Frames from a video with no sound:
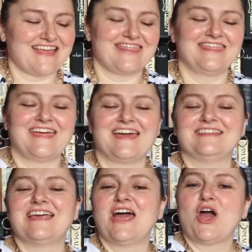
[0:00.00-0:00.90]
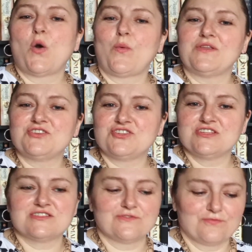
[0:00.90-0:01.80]
And then once
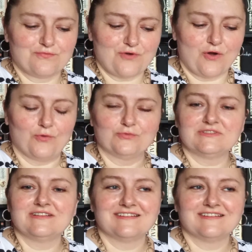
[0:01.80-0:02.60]
she's grown,